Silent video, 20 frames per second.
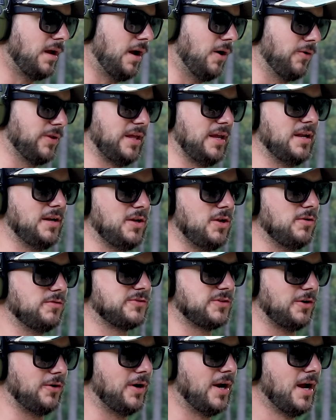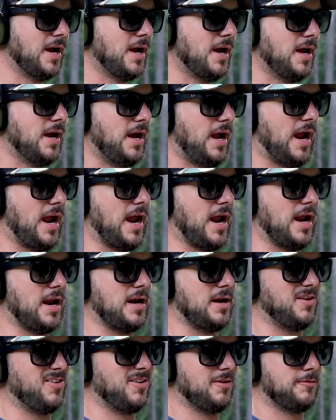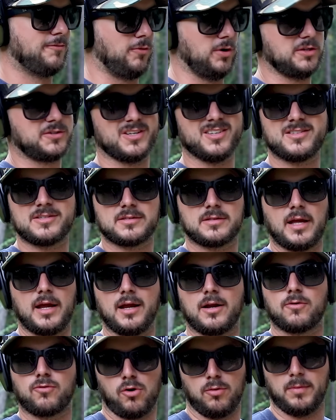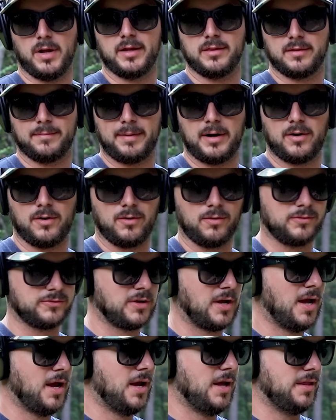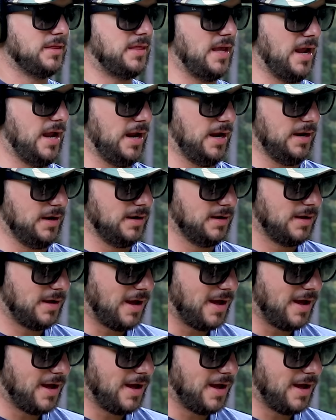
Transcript: or the end user. And for instance, they chrome lined the barrels. They